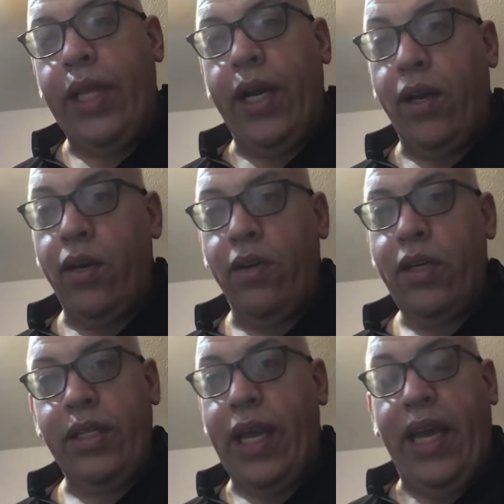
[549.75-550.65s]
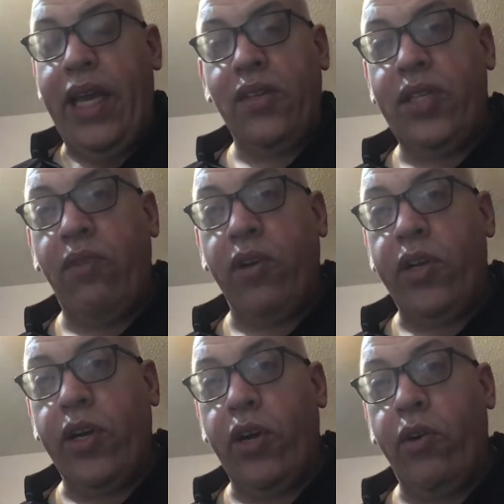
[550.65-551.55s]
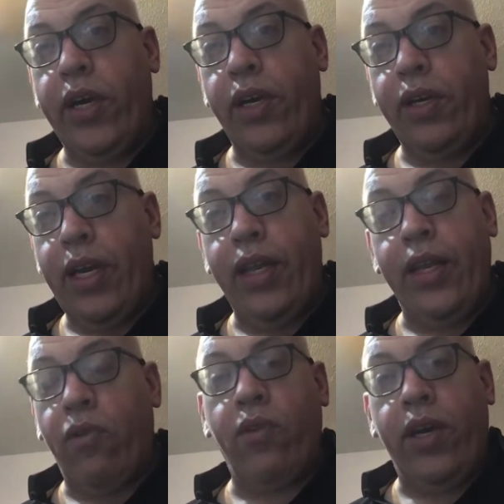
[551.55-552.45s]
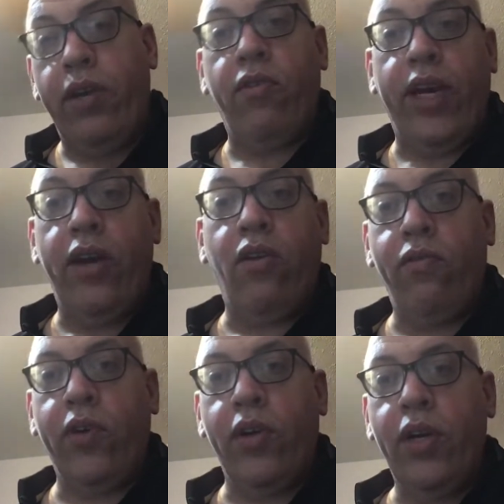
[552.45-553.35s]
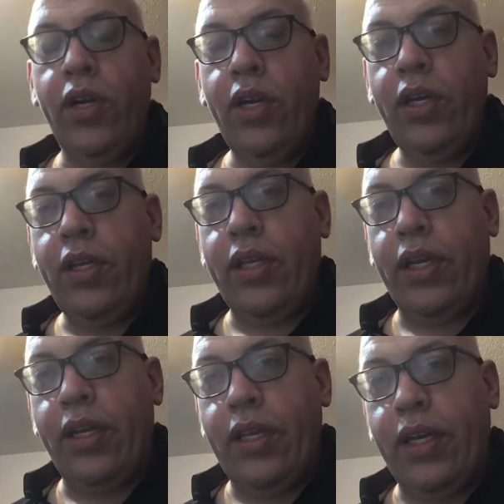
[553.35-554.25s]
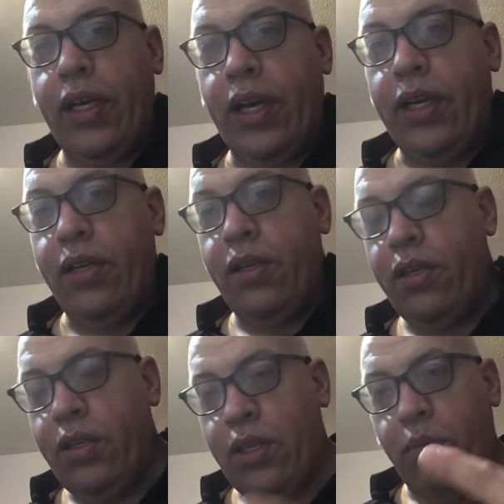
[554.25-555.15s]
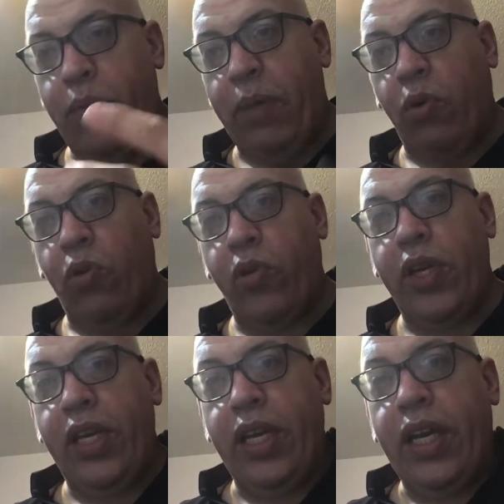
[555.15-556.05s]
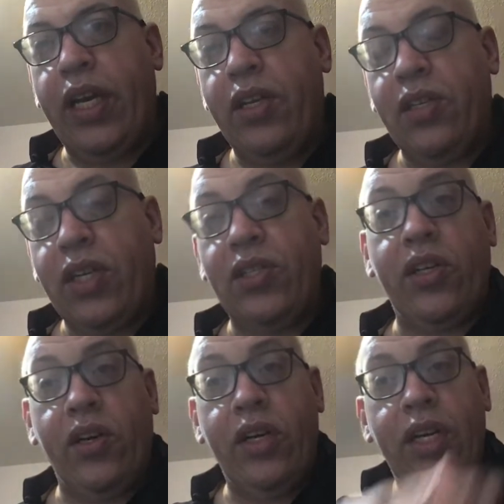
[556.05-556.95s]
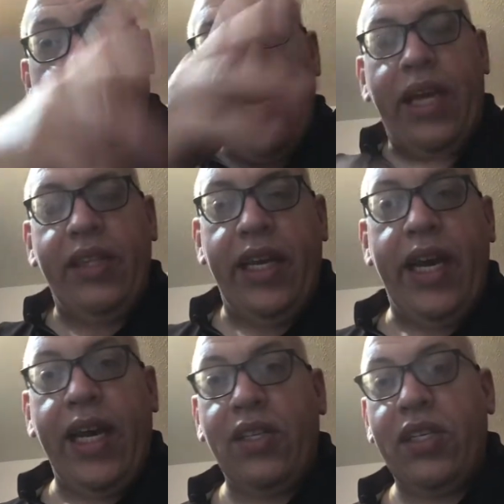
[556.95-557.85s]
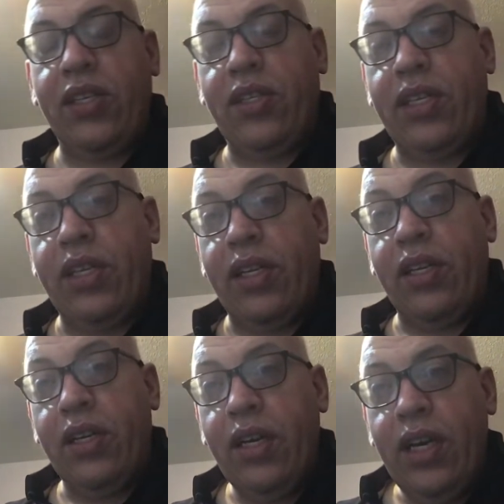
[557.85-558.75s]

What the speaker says: they can't see where they're going, and they'll run right over the people holding the guns, because they're at the exits, and